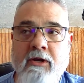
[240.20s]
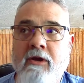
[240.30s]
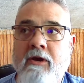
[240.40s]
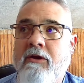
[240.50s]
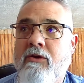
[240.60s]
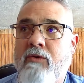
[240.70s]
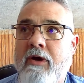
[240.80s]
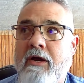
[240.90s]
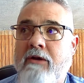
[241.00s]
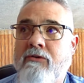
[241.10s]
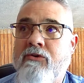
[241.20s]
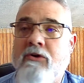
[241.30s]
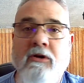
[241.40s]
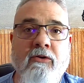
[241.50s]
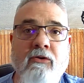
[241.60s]
You had
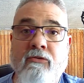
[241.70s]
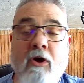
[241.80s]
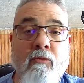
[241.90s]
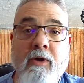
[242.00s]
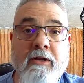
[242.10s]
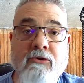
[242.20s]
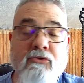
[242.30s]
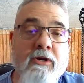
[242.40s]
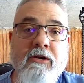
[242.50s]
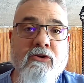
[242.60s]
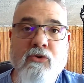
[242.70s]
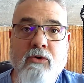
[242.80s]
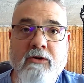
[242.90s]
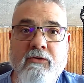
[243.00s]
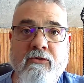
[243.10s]
there's already a trucking
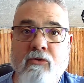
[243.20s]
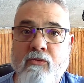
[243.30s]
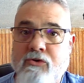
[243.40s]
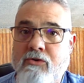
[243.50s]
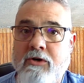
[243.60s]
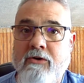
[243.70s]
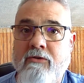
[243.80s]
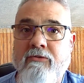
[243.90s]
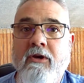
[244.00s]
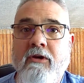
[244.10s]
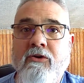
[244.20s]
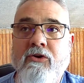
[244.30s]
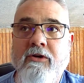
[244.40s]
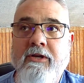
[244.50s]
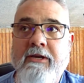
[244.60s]
shortage, so the truckers
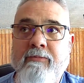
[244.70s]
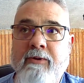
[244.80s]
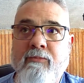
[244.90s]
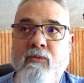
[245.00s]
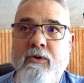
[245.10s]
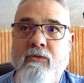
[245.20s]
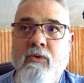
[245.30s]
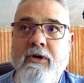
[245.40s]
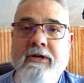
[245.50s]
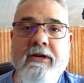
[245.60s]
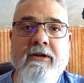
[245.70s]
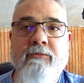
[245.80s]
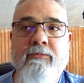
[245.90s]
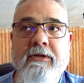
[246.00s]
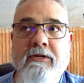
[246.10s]
couldn't keep up with what needed to
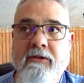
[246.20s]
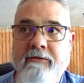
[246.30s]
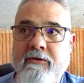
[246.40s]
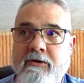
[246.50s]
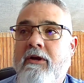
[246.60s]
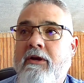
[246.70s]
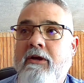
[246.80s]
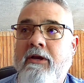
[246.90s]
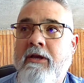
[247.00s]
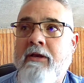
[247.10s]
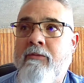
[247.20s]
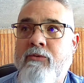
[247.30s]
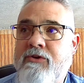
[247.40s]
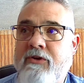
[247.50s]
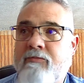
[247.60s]
be delivered. It was
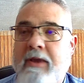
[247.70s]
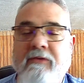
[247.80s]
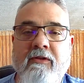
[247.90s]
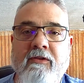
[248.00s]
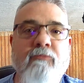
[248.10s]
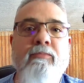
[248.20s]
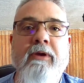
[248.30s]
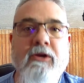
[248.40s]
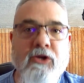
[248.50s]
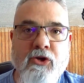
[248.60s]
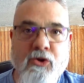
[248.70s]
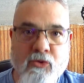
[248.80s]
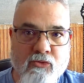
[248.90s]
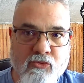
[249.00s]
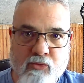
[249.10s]
just basically this big,
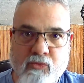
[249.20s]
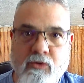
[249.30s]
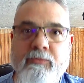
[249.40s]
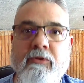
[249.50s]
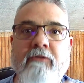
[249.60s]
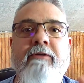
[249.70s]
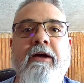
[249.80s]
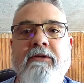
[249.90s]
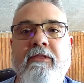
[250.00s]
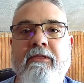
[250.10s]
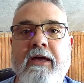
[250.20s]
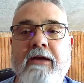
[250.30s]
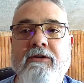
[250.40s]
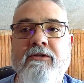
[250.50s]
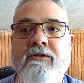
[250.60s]
huge ripple effect
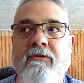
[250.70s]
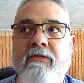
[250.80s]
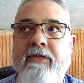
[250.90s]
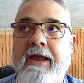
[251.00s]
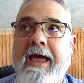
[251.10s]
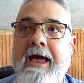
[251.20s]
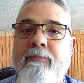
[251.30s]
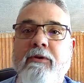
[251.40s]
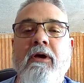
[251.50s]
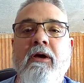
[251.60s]
that happened